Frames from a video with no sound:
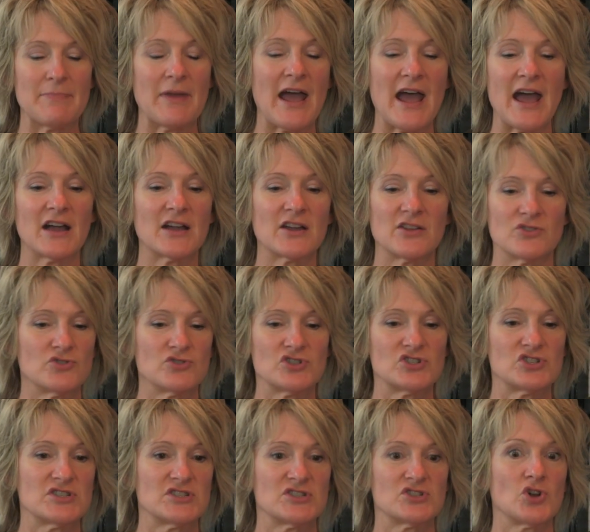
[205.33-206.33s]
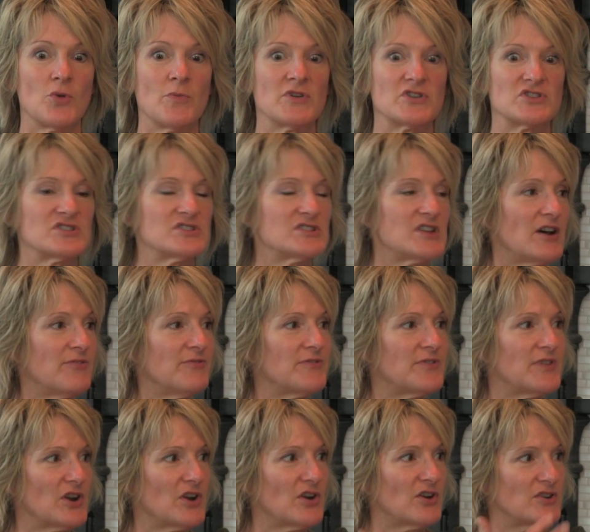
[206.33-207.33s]
back and there's just so much stuff
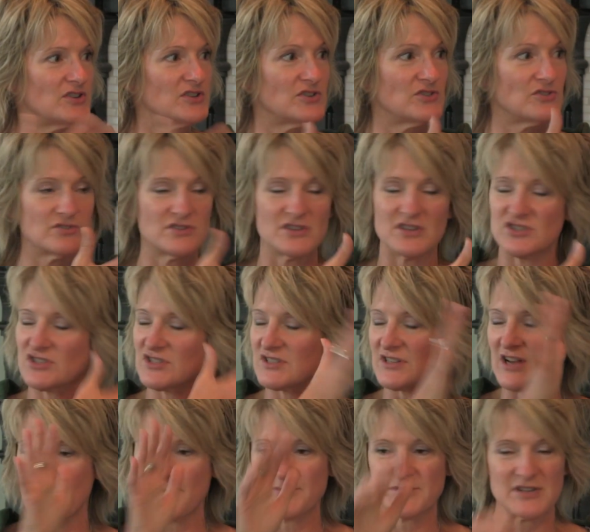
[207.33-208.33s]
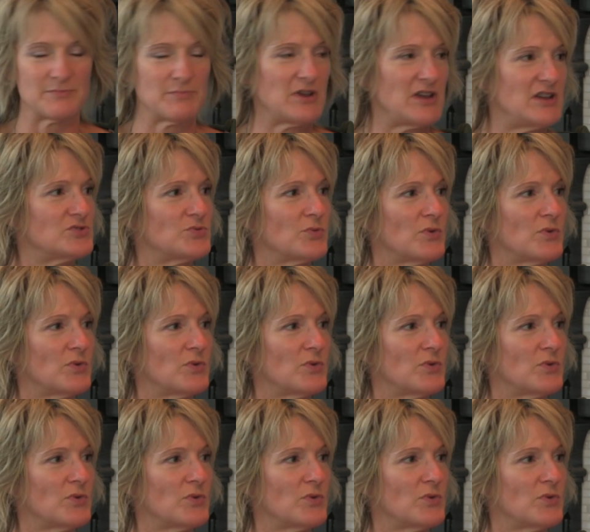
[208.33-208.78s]
there. It just stops at page